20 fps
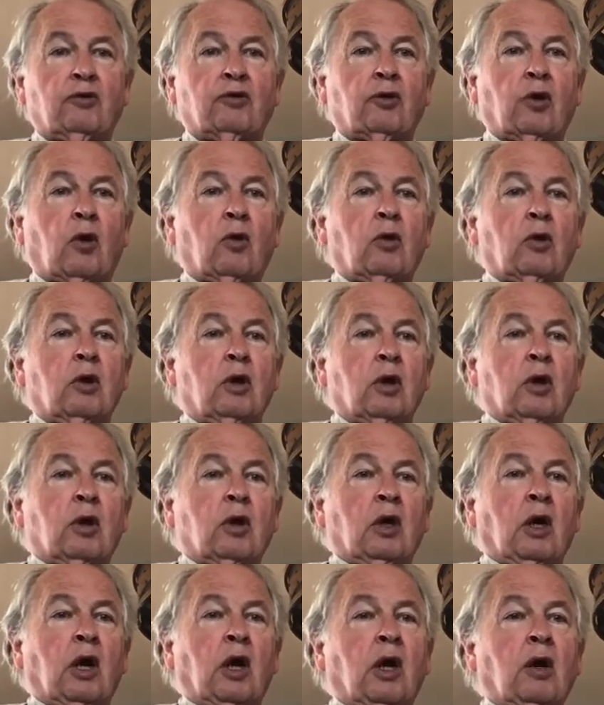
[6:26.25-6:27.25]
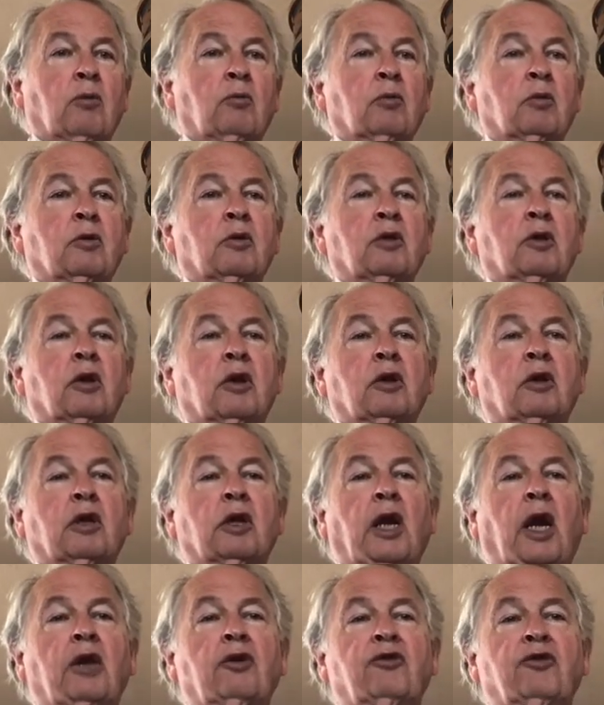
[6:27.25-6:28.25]
So the
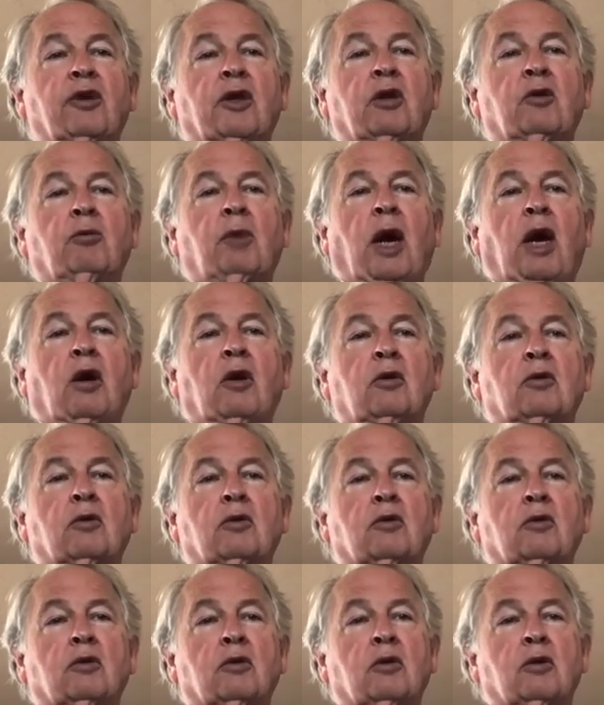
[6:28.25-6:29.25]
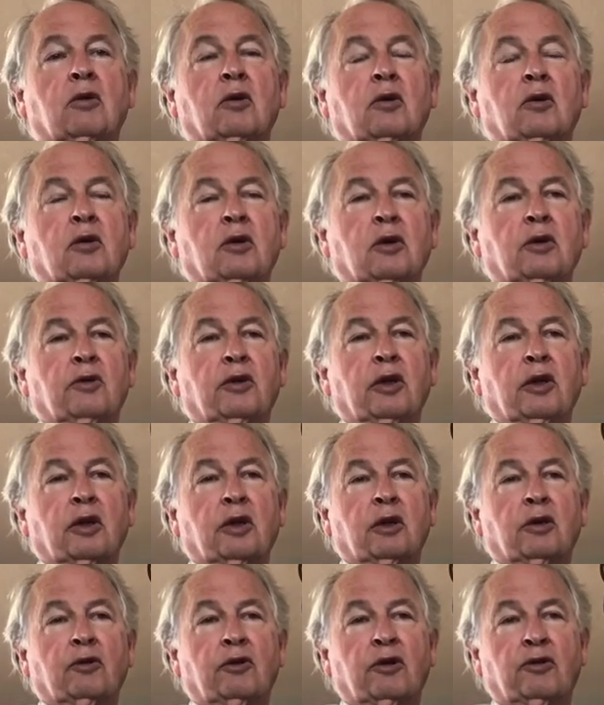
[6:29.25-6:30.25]
nice thing about
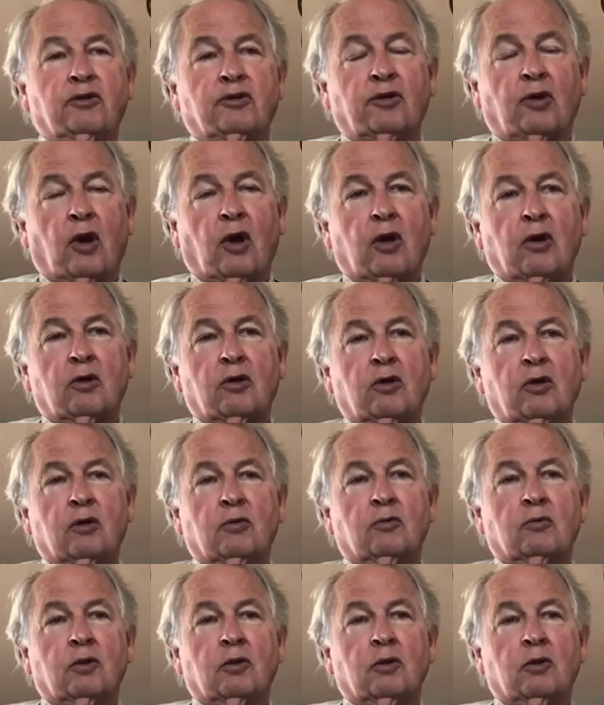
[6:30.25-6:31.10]
this song,